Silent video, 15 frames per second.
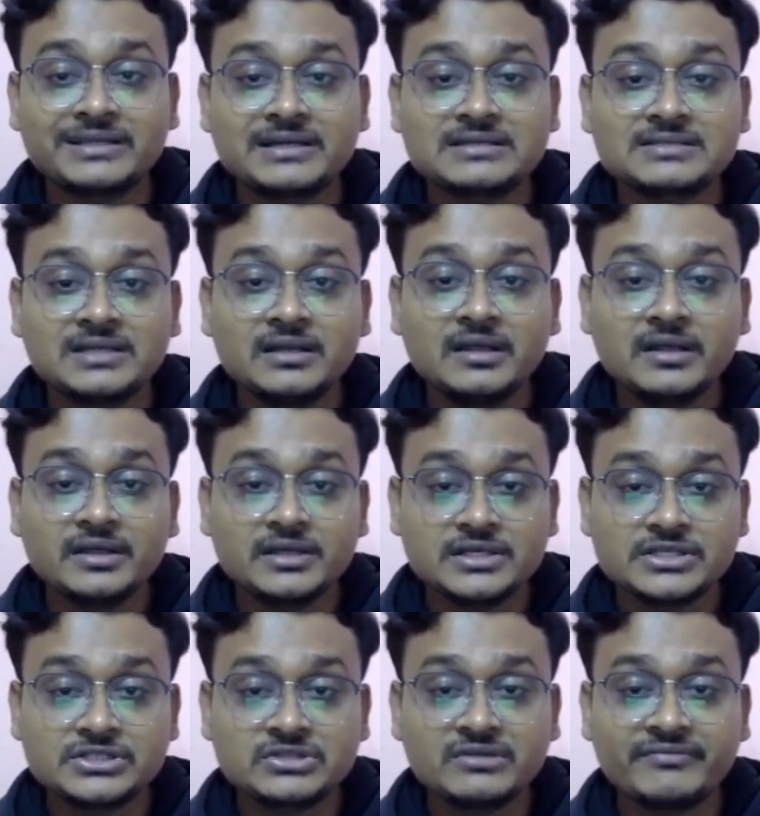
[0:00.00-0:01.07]
and son,
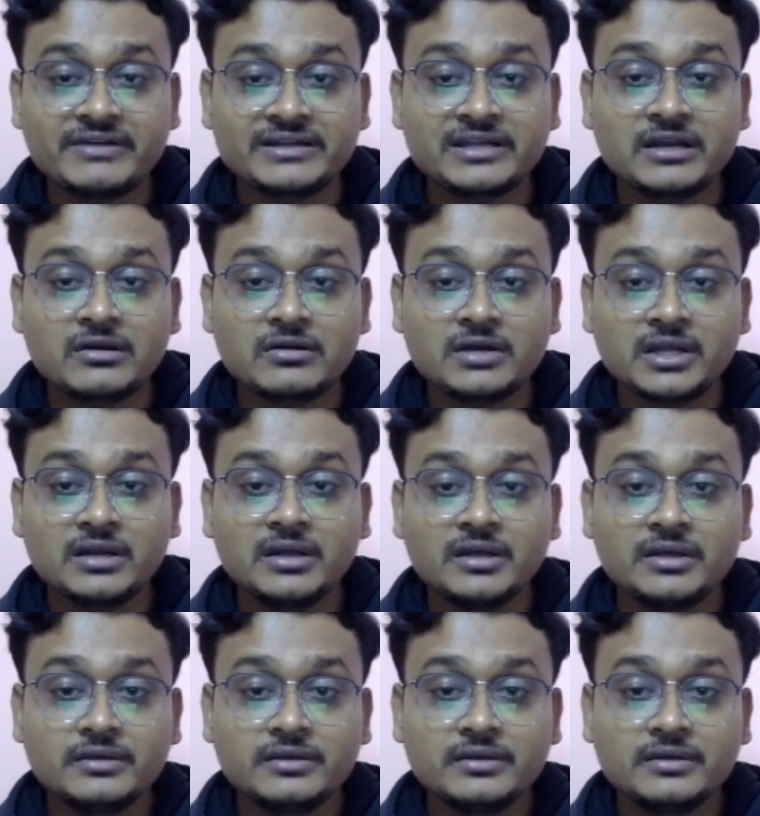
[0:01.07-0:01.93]
history of father and daughter,